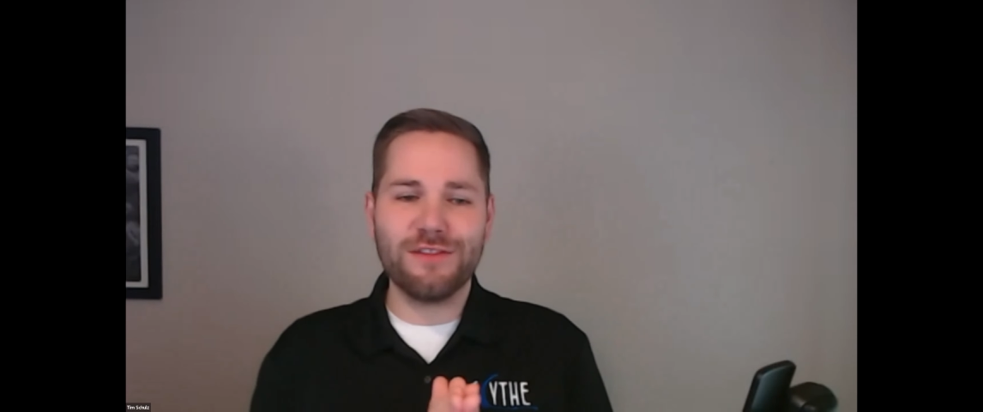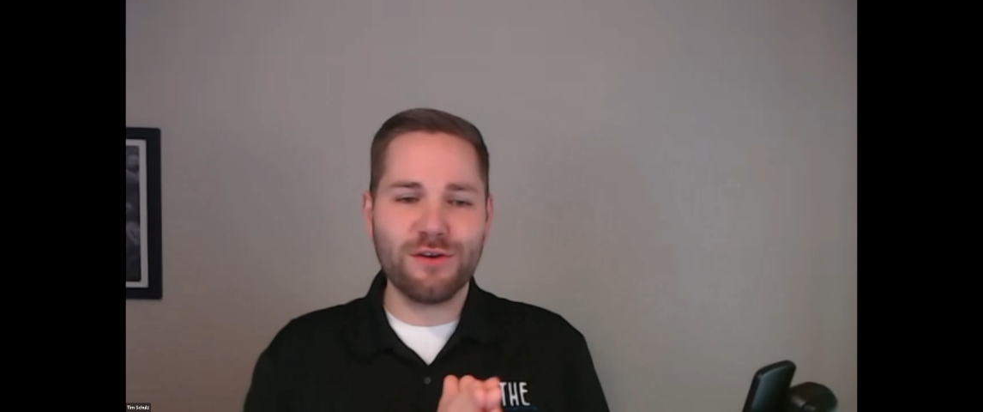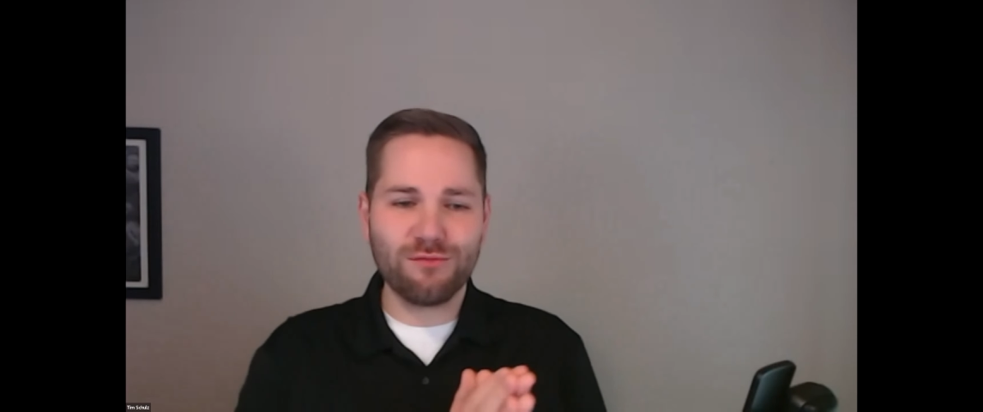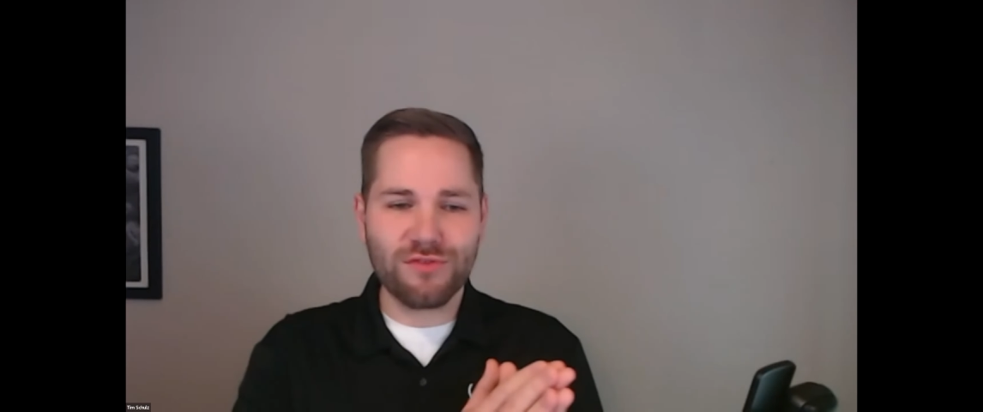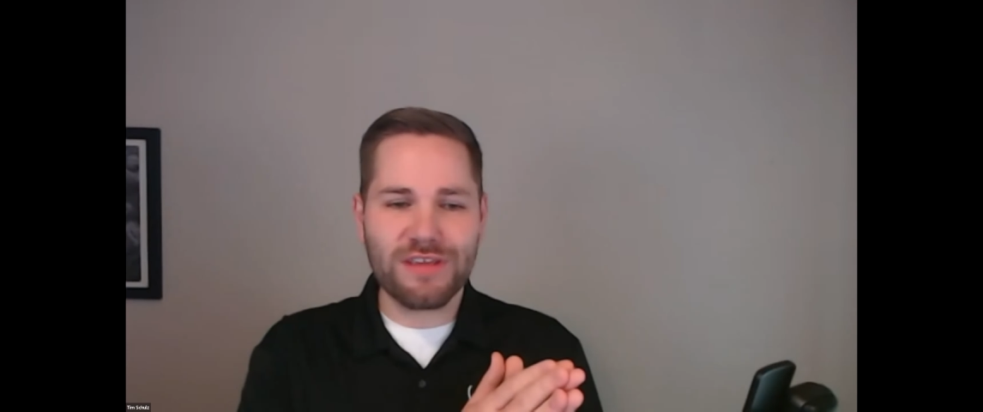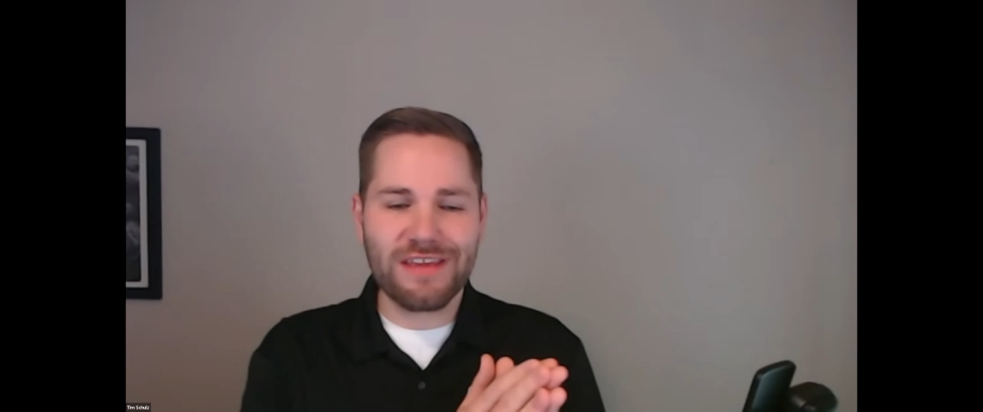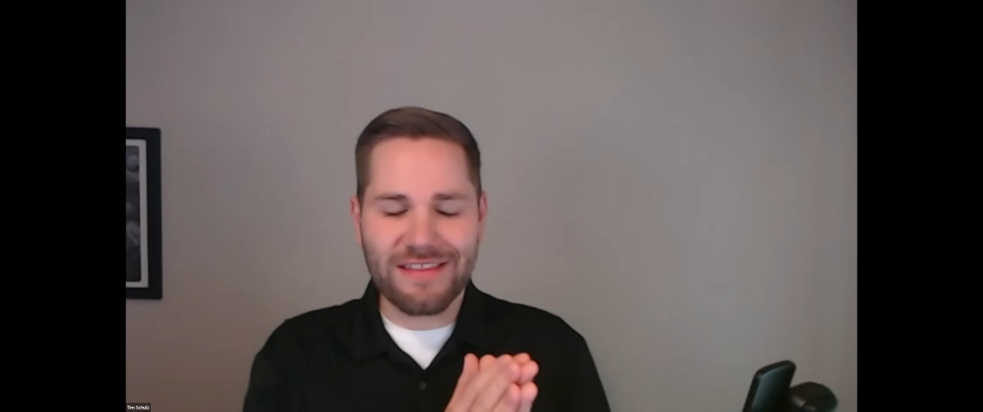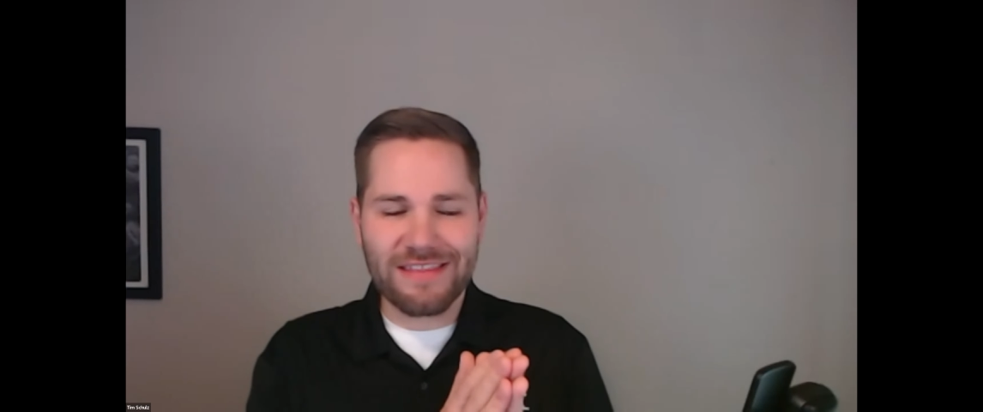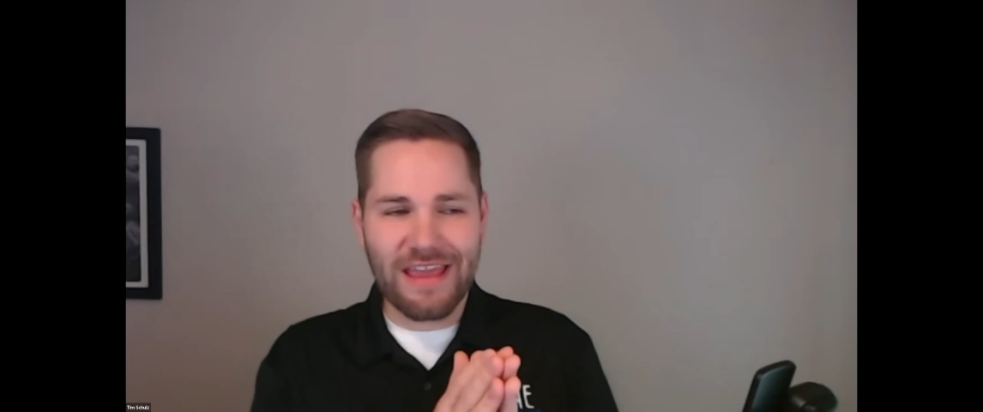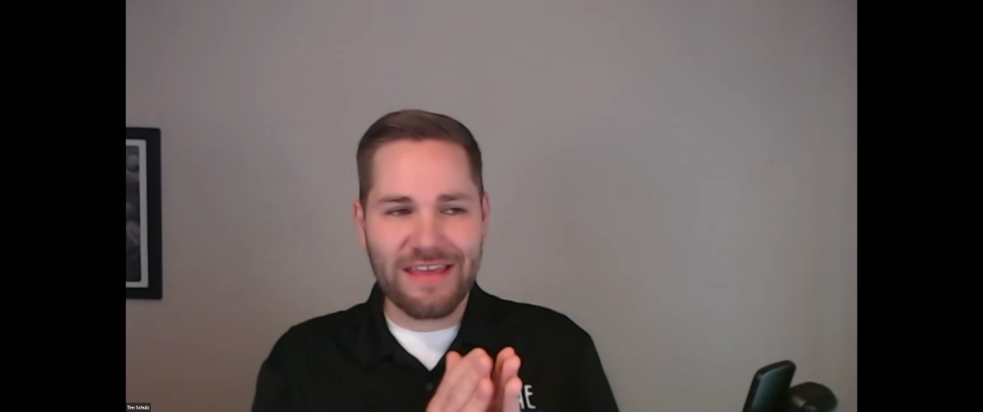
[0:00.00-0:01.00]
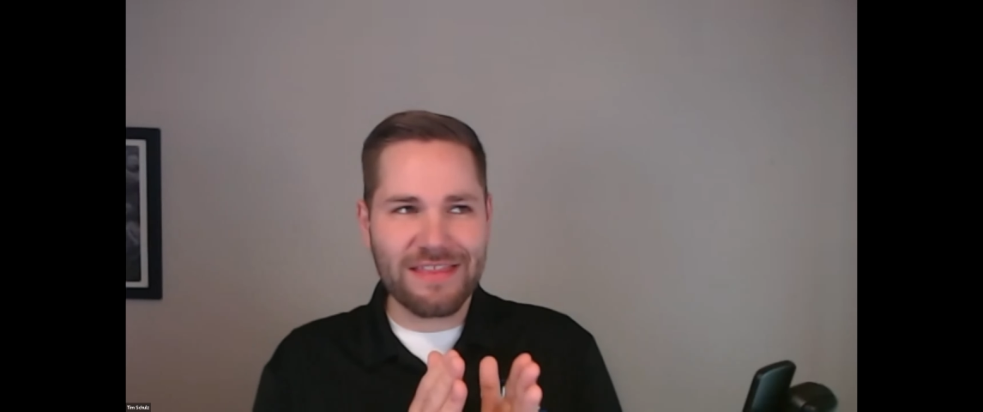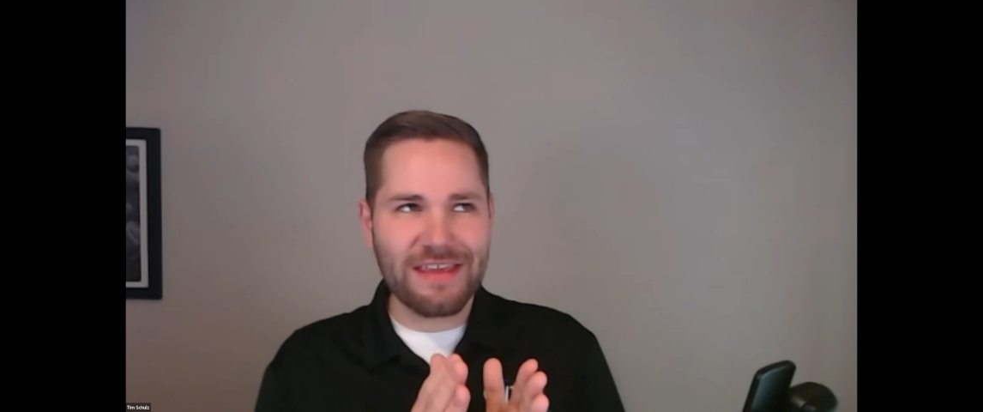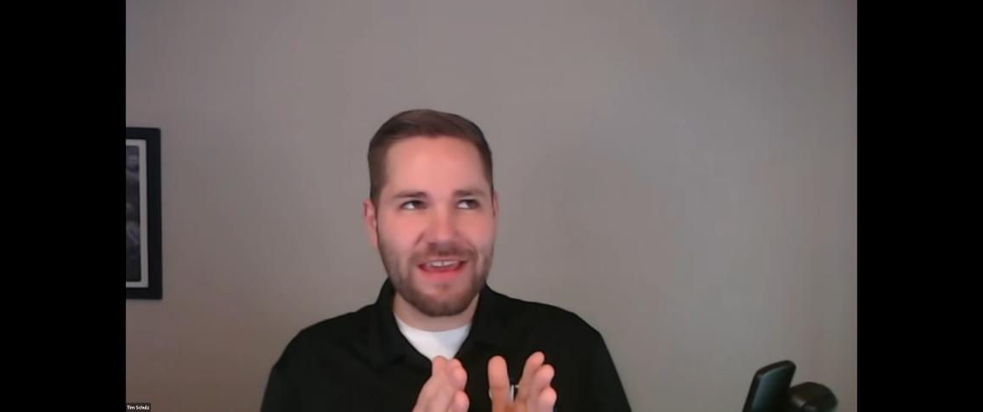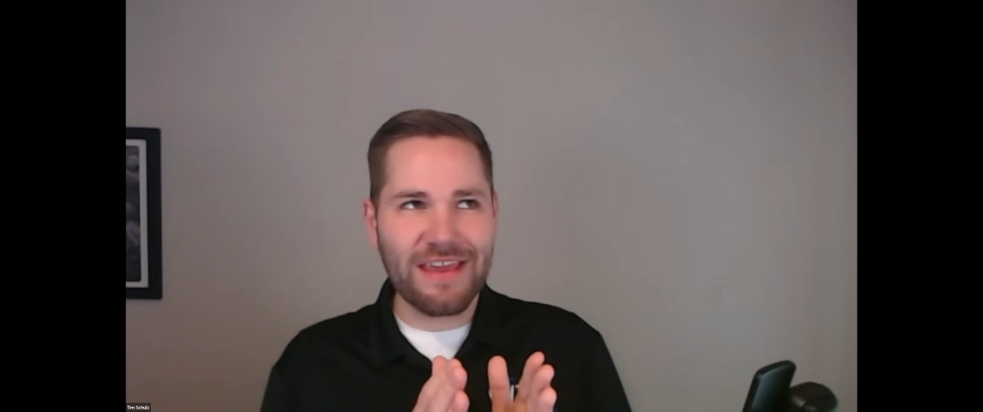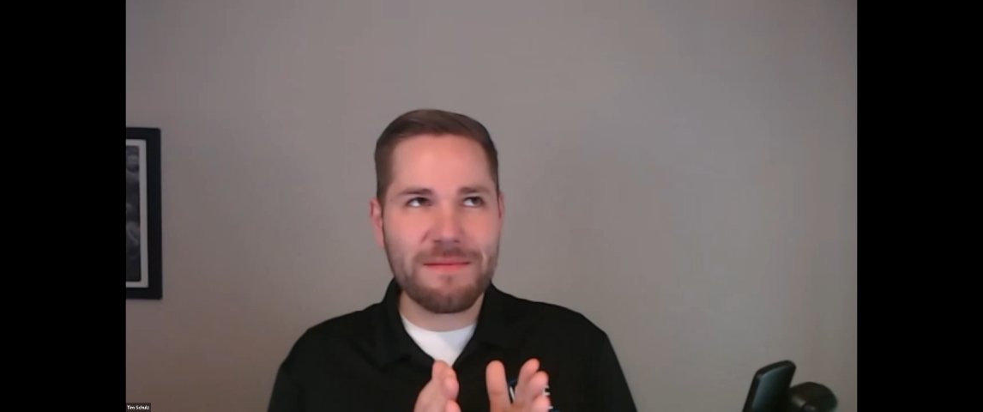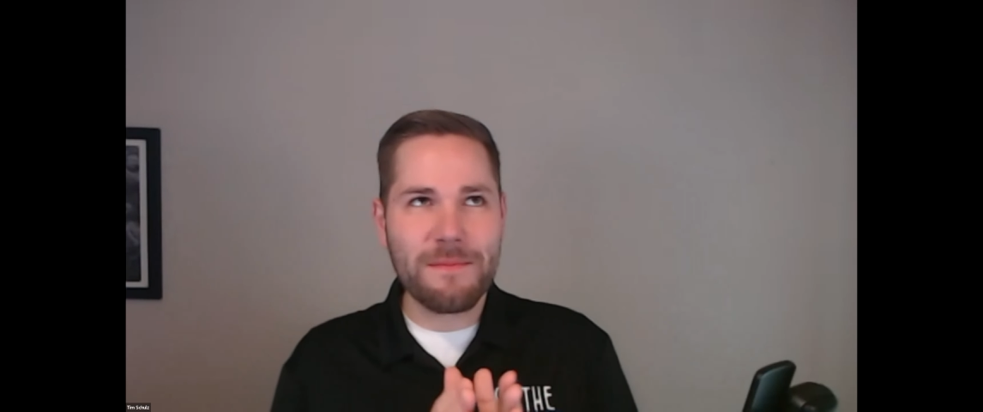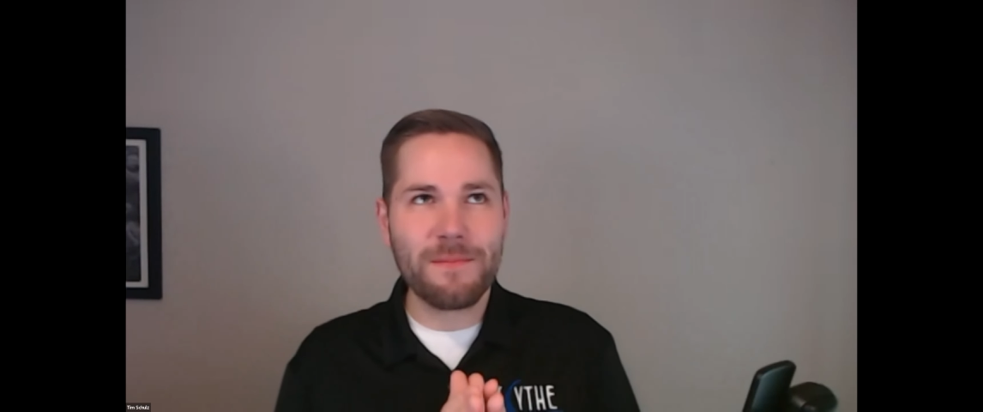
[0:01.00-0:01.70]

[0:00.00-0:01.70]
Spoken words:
though, really, I think